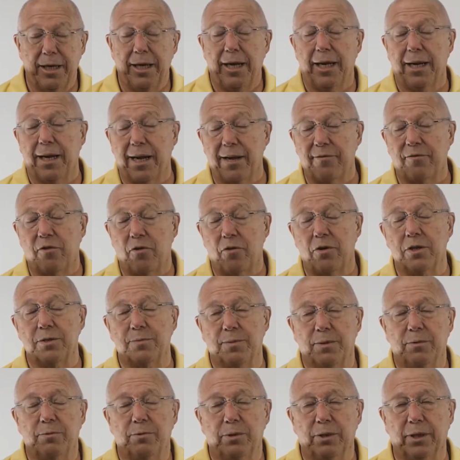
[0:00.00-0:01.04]
And I've always
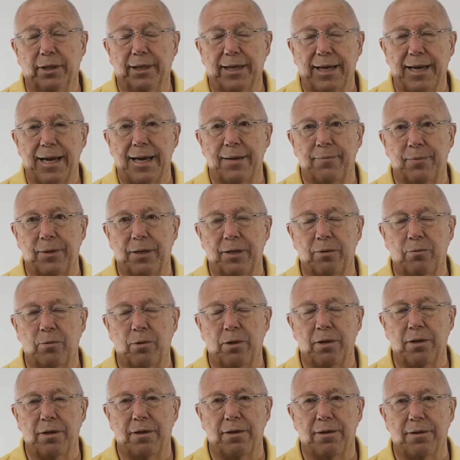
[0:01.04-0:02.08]
been really happy
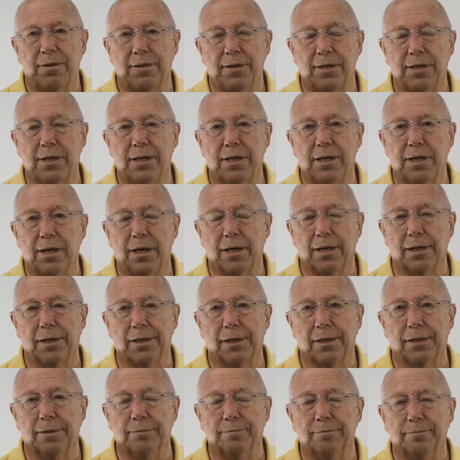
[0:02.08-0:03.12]
with the
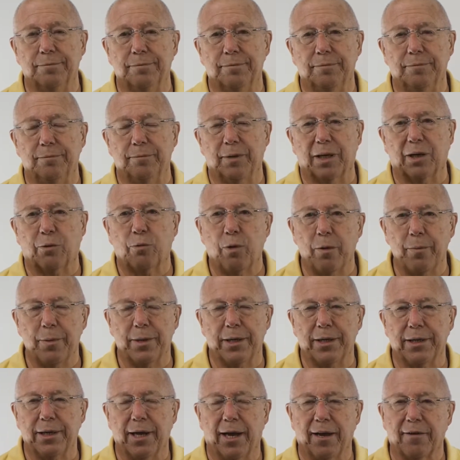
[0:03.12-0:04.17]
uh,
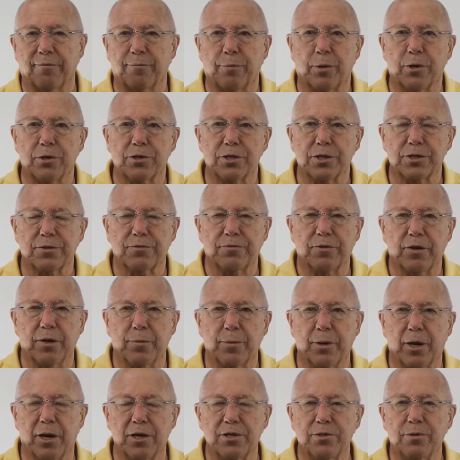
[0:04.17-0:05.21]
equipment I've purchased from
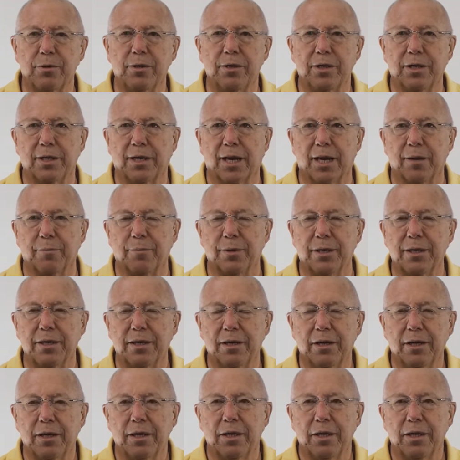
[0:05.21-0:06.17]
an Australian company,